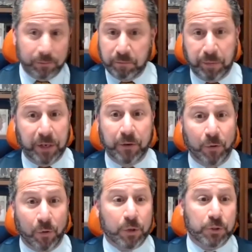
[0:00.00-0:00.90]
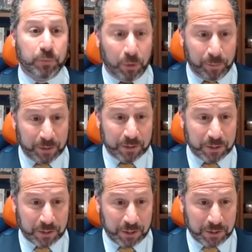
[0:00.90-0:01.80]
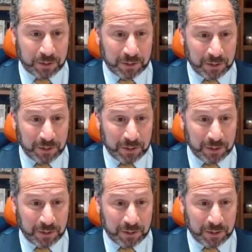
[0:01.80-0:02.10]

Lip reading: big or small businesses